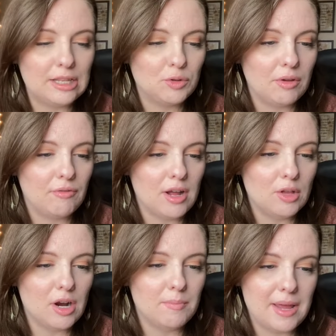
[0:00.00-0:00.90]
And so we
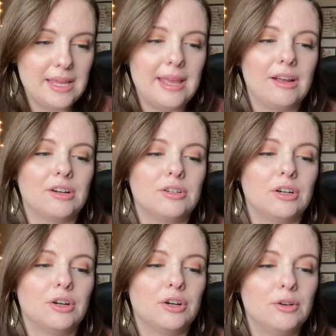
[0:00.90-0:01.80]
follow our main
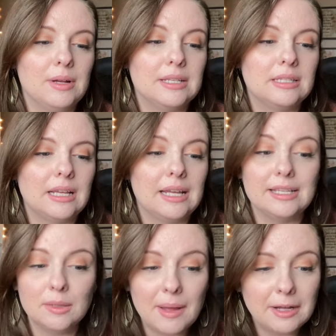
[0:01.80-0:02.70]
character, who is
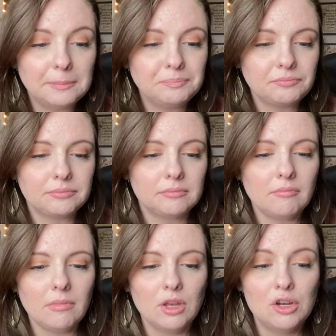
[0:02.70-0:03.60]
Isabel,
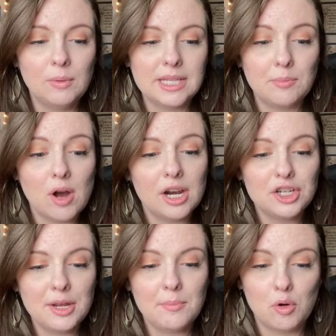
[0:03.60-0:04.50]
who is a
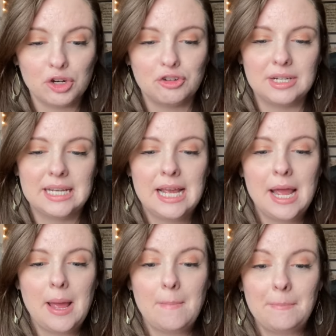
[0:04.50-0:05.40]
prodigy portrait
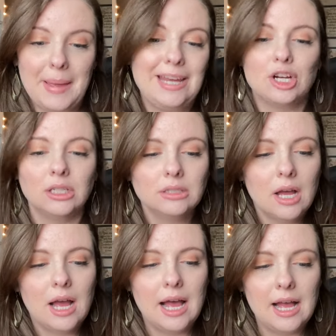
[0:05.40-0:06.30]
painter.
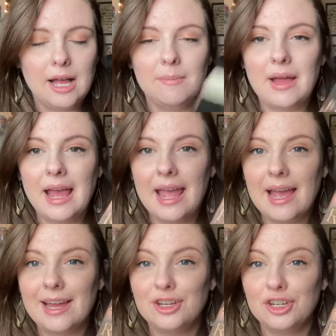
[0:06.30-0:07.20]
Um,
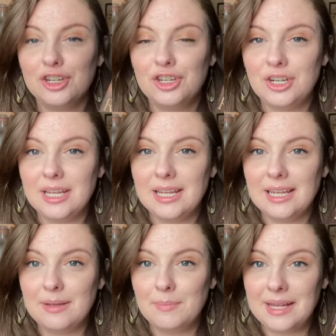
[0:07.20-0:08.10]
and
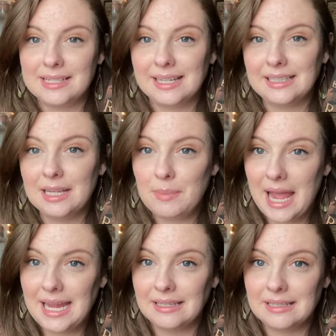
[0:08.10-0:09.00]
she basically
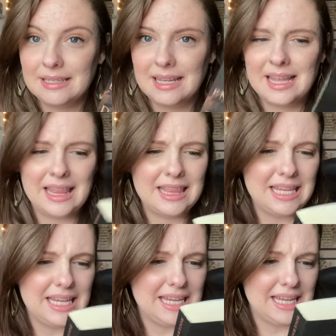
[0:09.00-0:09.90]
paints
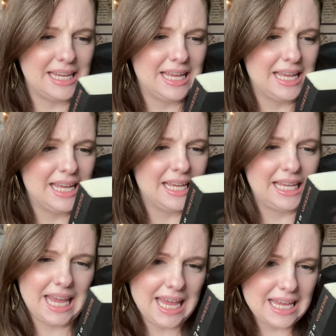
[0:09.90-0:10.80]
the
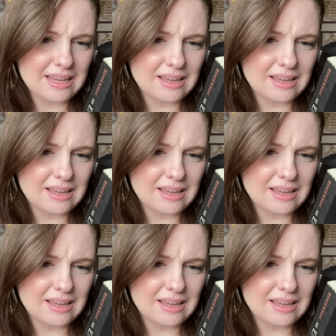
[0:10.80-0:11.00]
king.